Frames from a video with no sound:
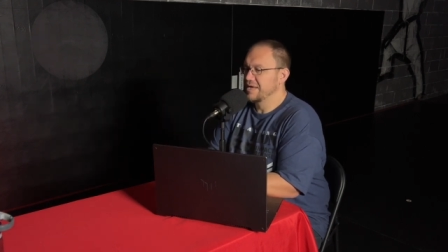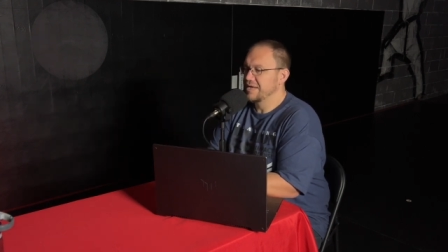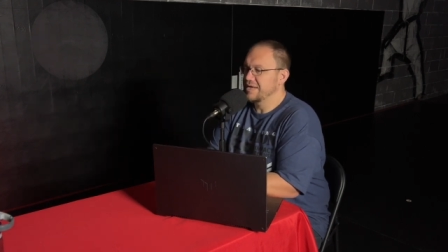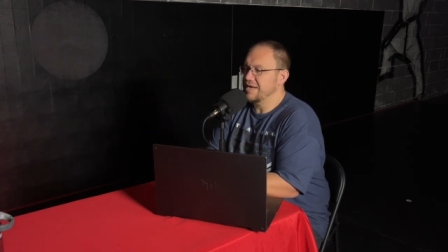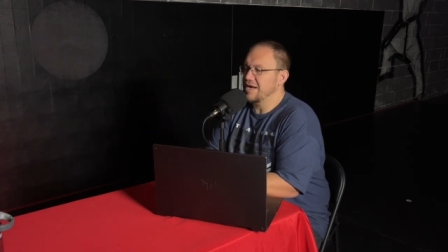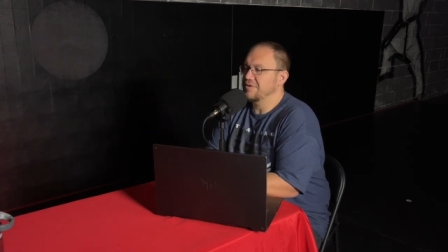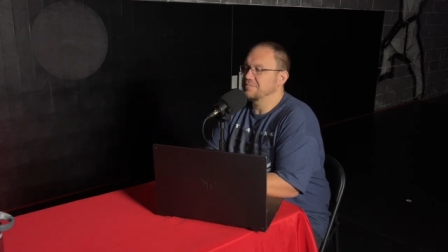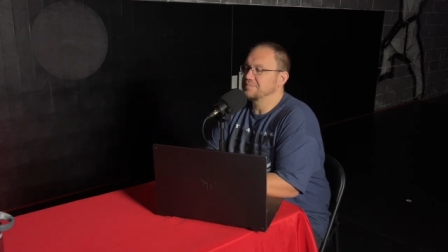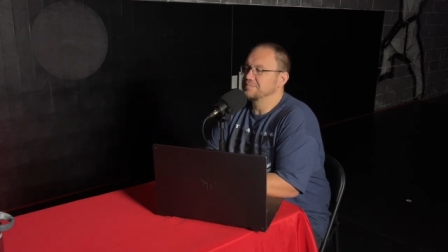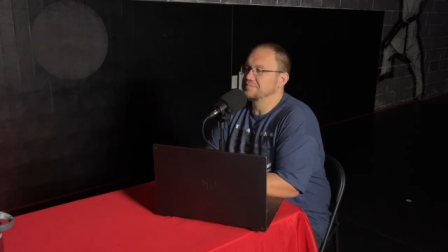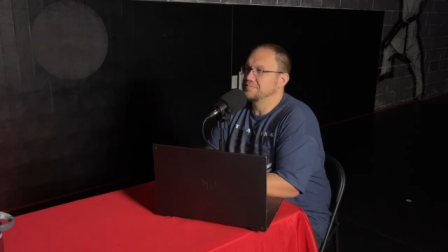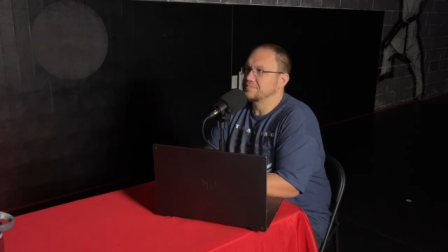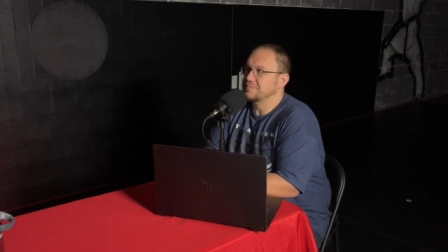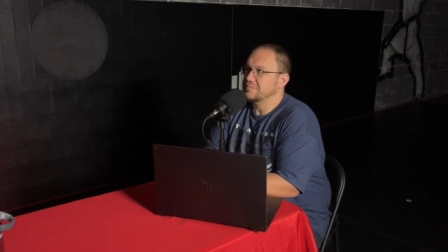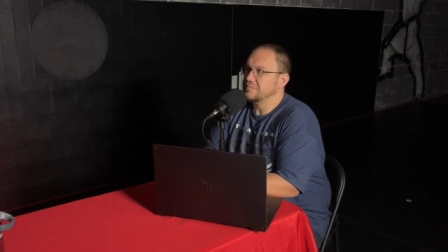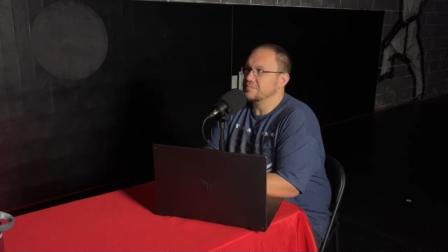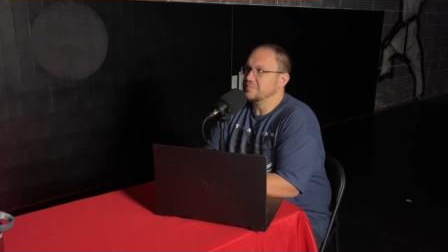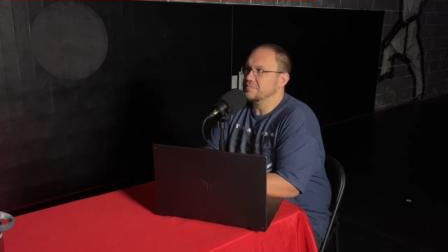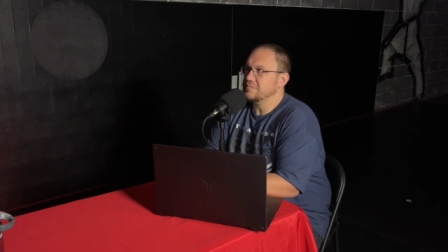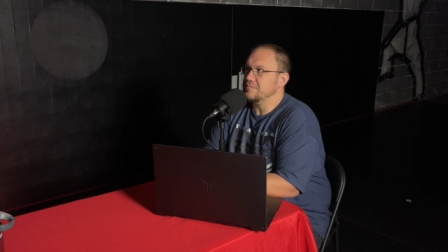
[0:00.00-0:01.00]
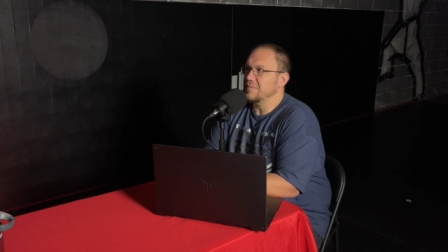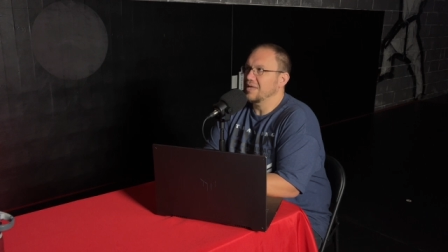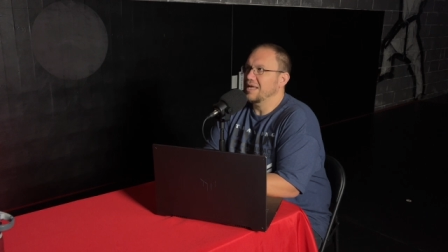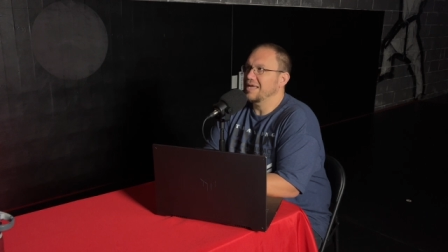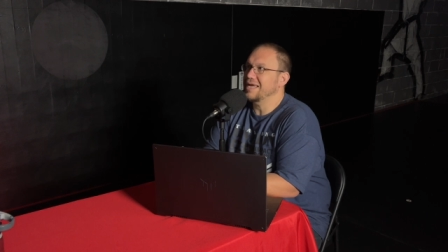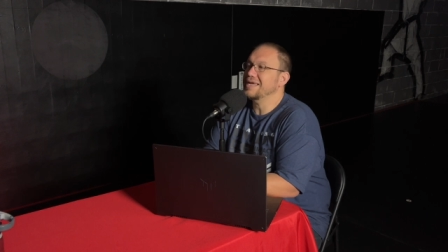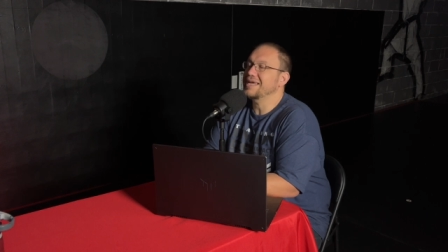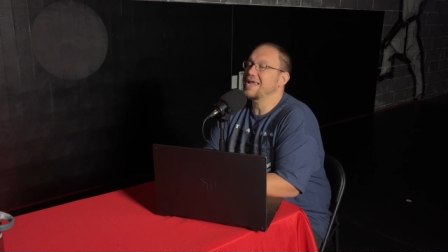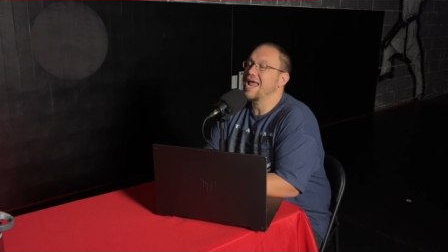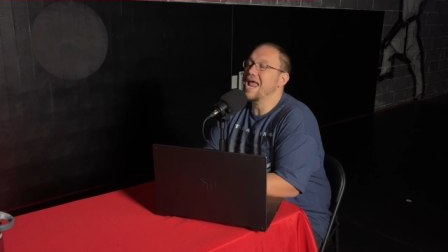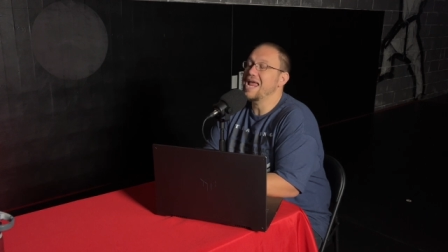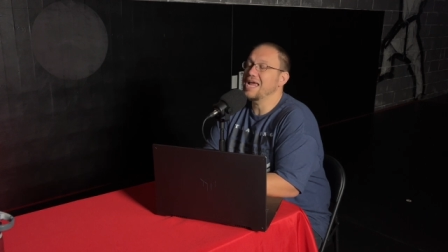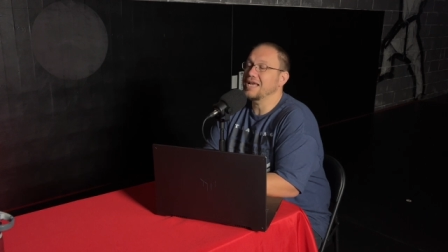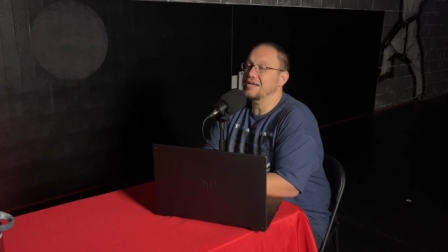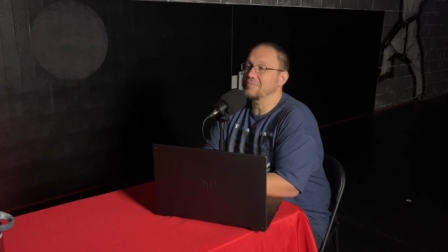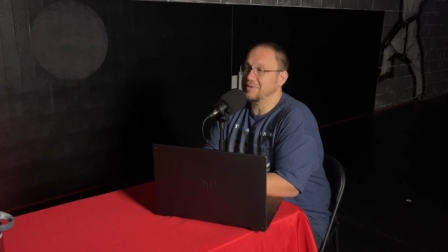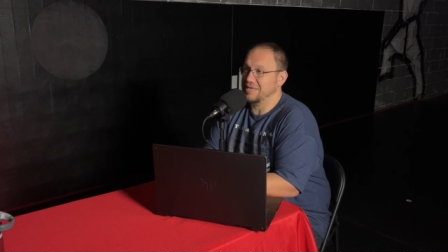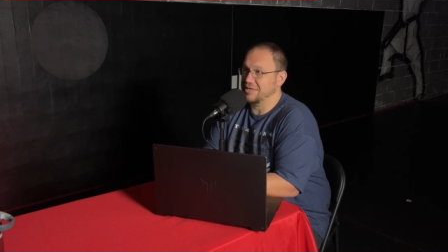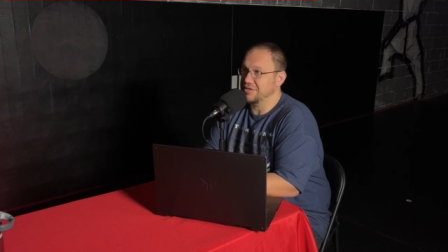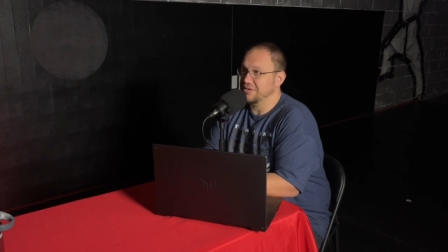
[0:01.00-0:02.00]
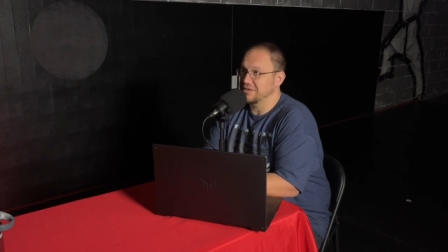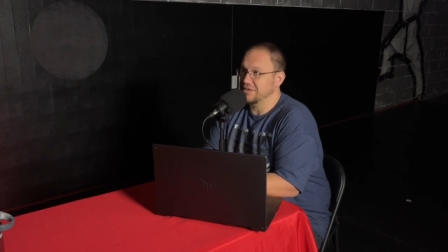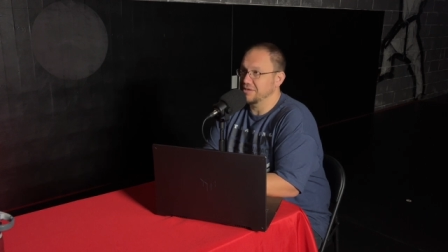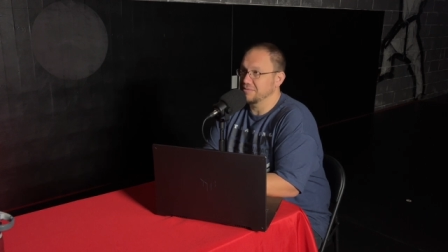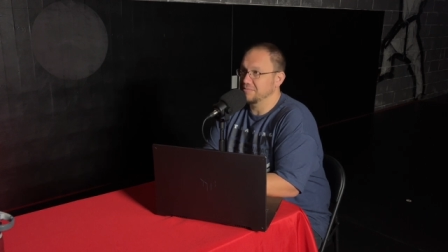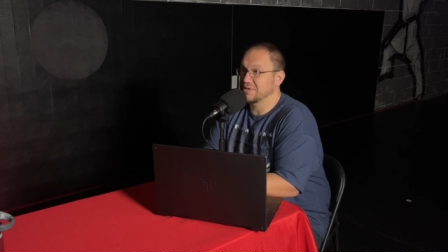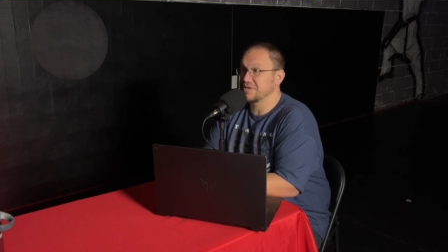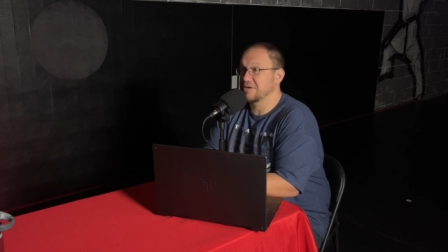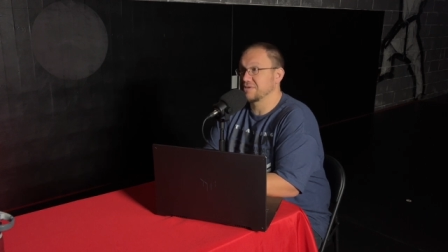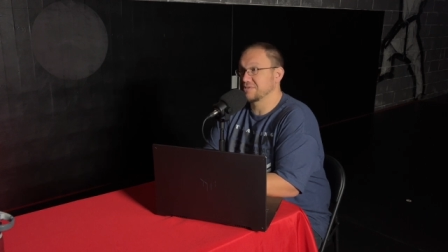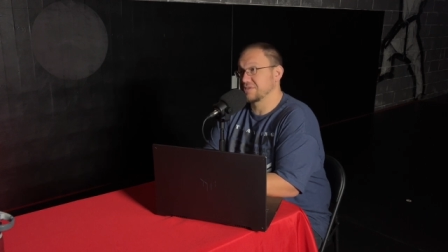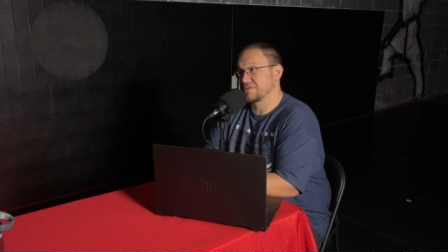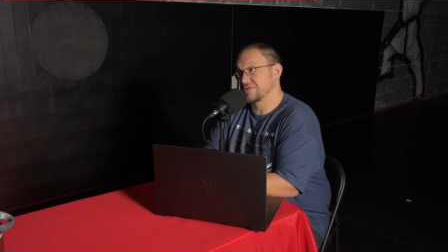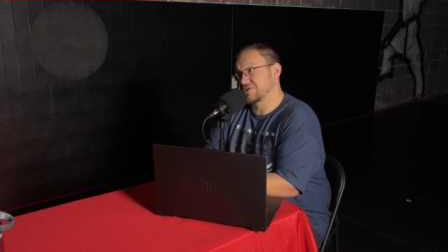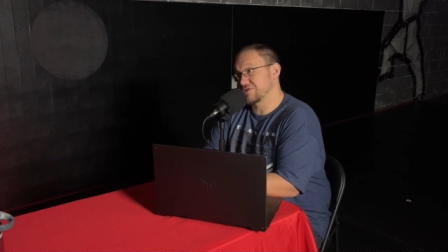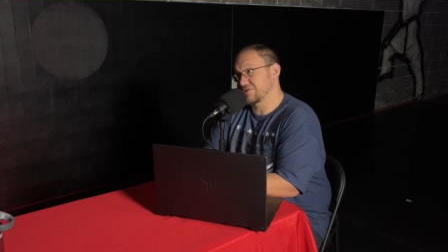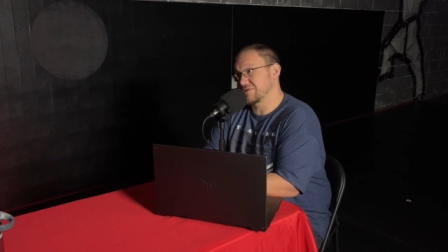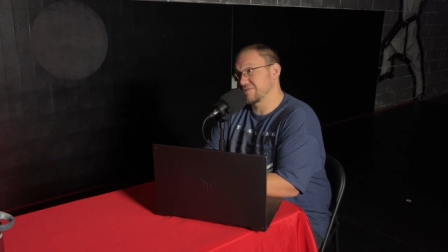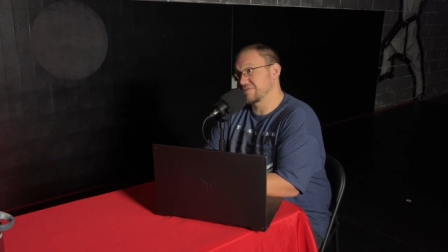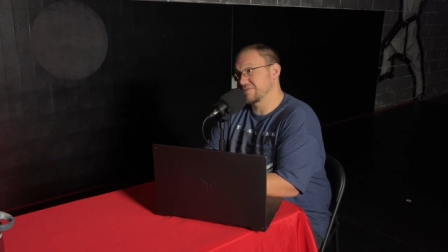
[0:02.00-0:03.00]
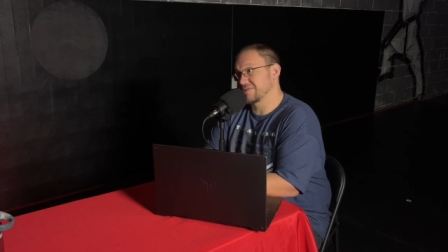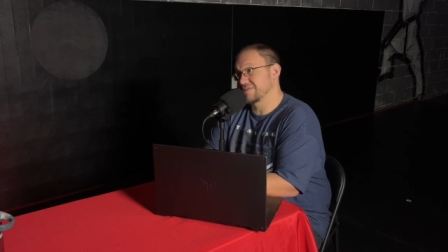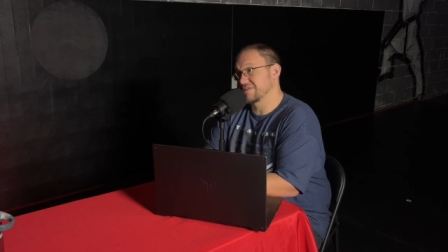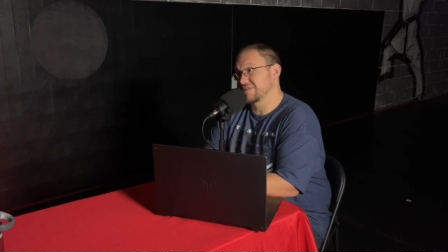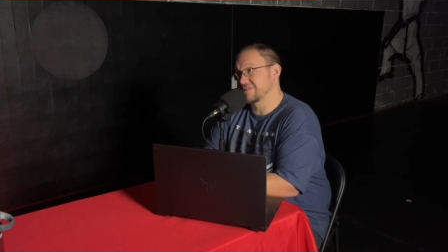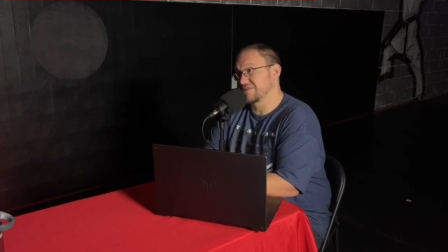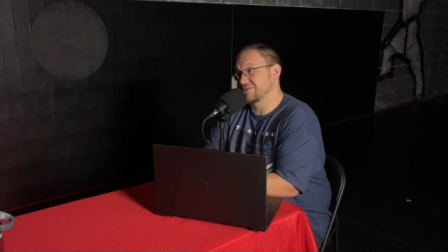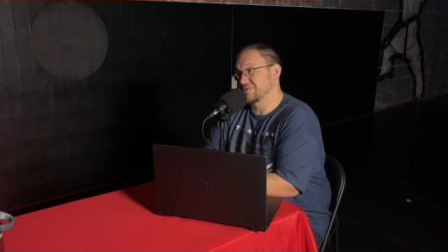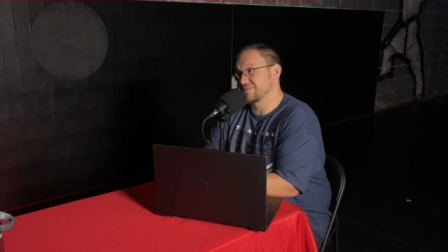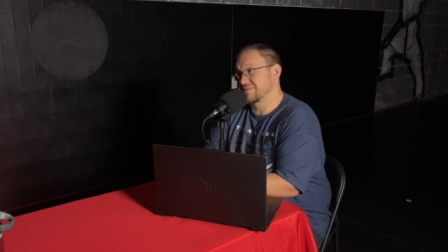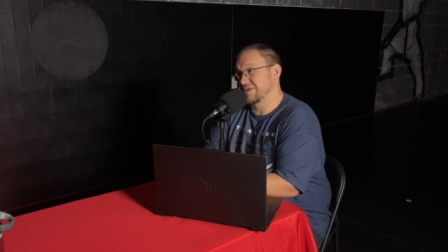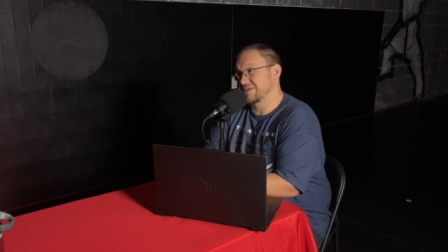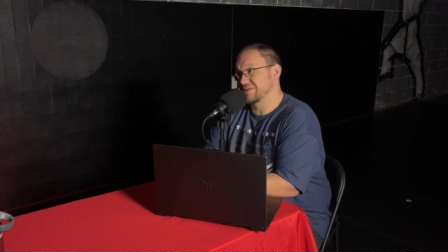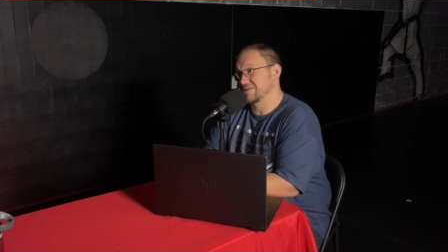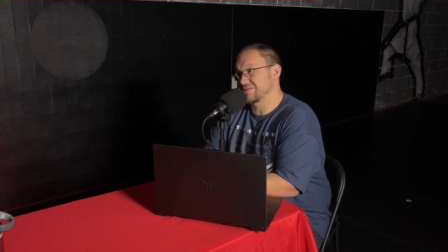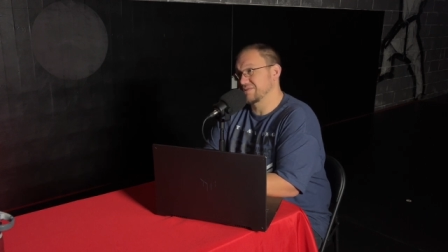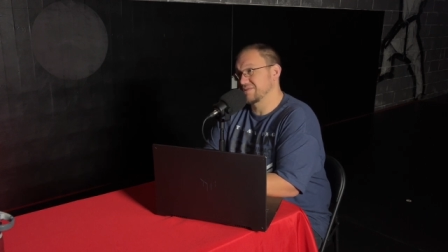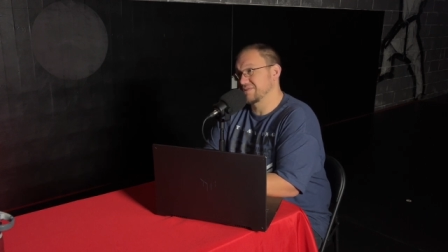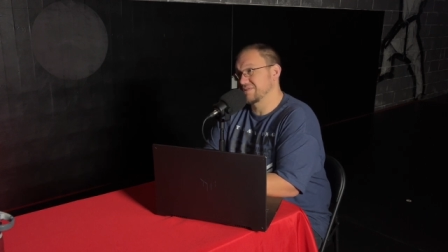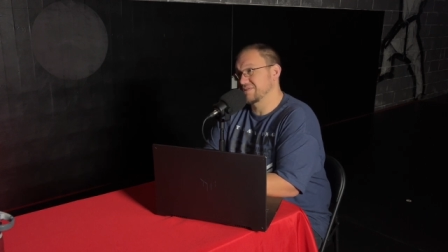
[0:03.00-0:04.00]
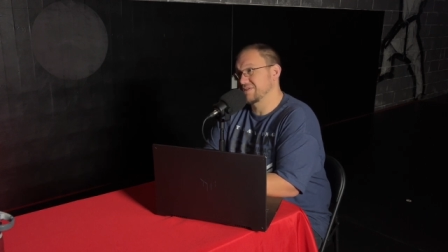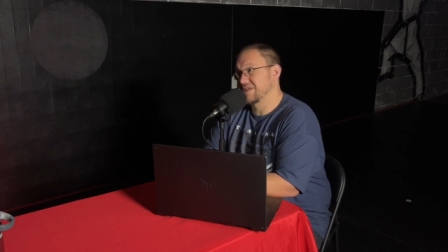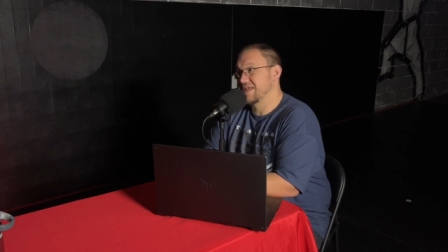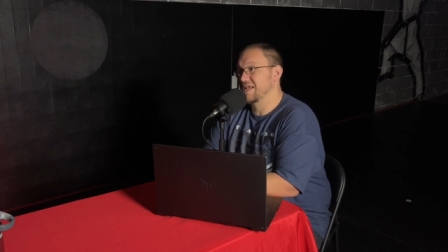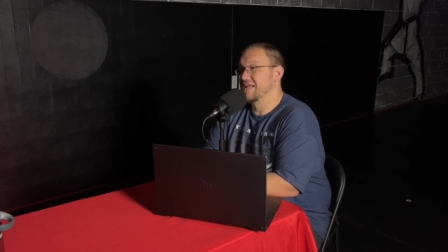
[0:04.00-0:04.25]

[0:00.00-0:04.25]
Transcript: Now, it can be good because in certain situations,